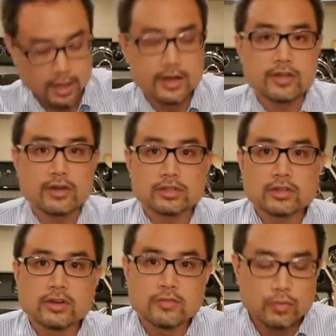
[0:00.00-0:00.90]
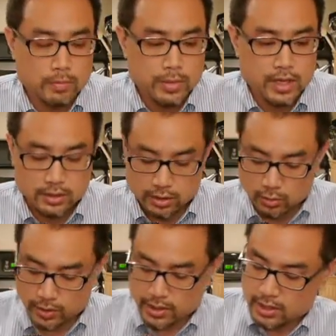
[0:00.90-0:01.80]
Another alternative would have been to
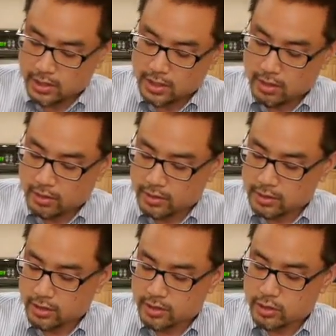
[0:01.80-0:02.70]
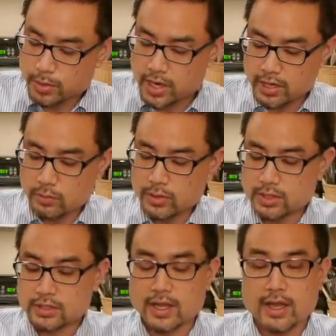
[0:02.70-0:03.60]
do what they did here on this larger pocket,
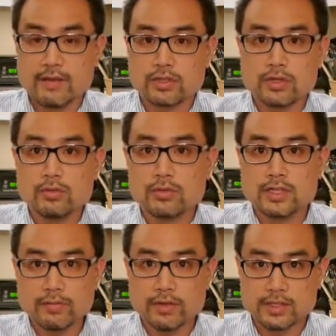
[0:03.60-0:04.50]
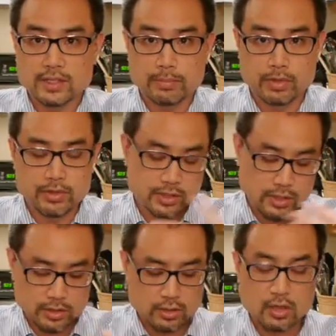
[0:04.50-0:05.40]
which is to have 2 different zippers so
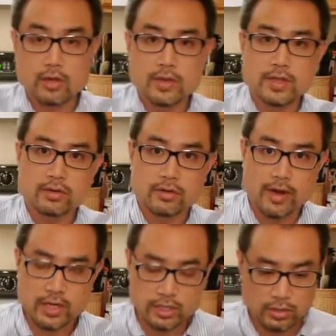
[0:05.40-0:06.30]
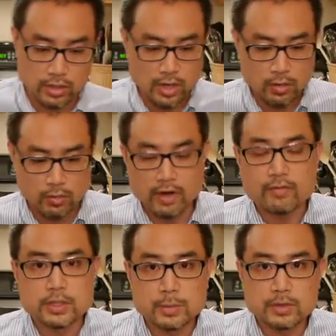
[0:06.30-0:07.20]
that you can go either direction,
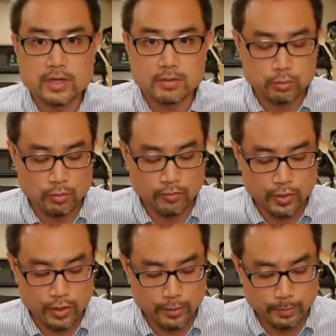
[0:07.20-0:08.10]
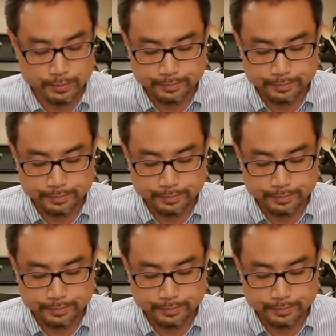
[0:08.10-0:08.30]
whatever is most comfortable for you.